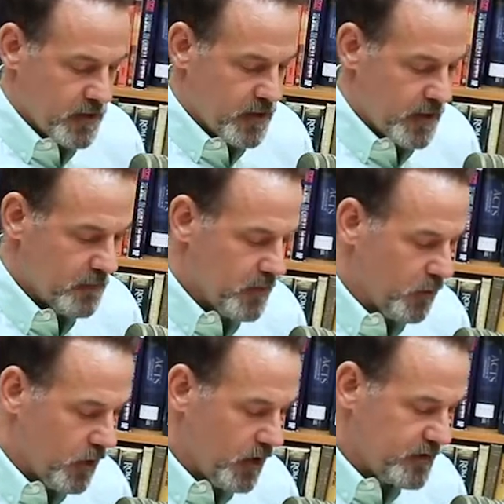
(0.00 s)
But
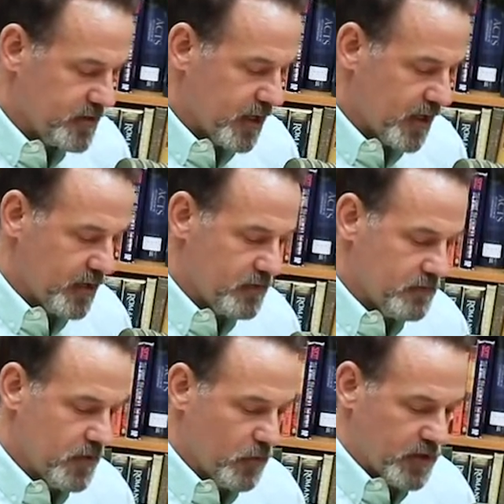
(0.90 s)
what
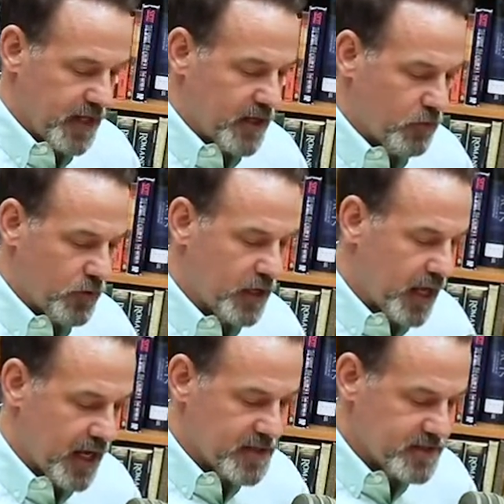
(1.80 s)
they don't
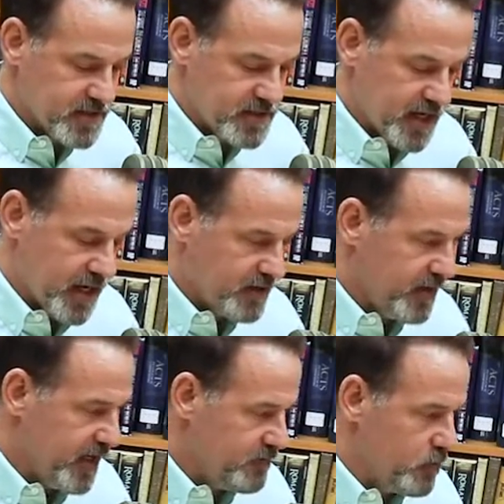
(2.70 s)
realize is that
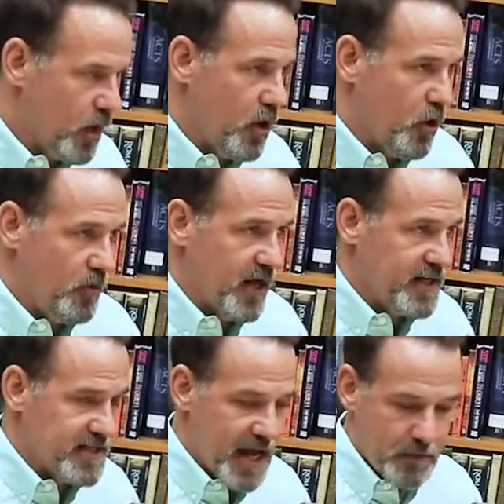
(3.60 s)
even while all that
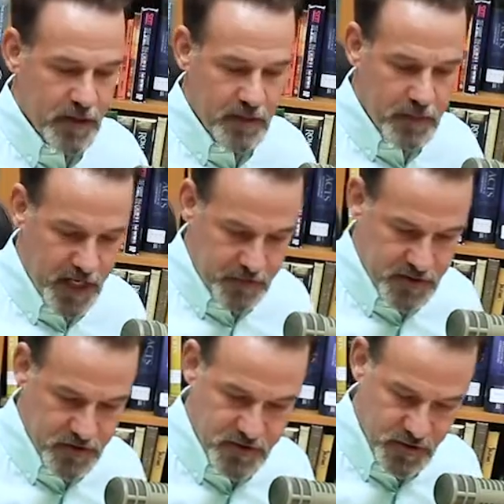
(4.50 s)
is happening, babies
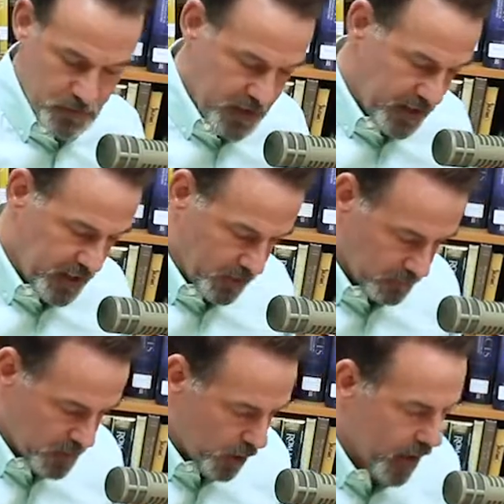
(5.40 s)
are still being killed.
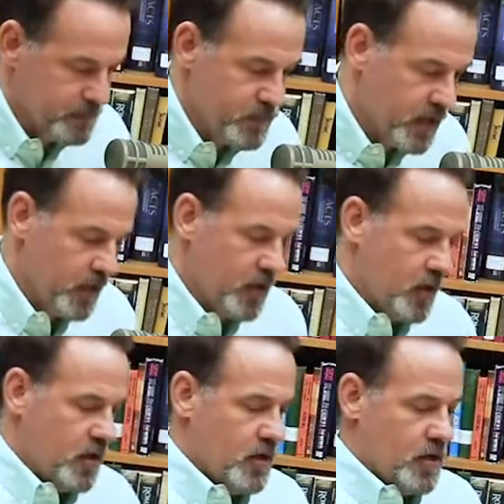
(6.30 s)
All right.
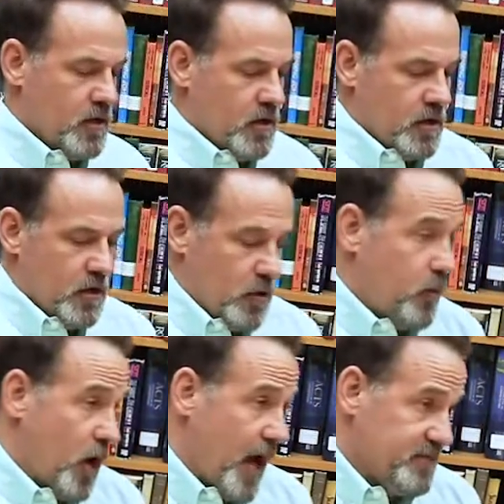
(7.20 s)
Or
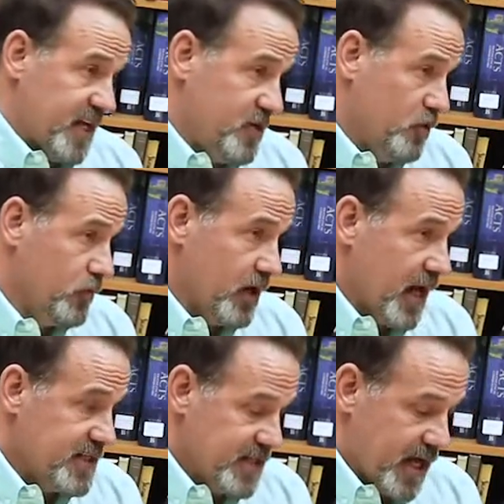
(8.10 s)
perhaps they do
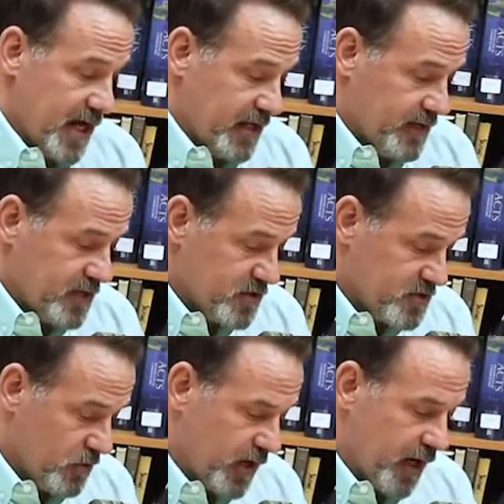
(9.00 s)
realize that and they just
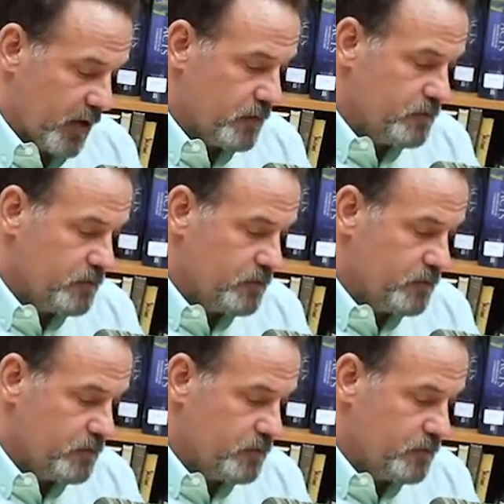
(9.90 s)
don't care.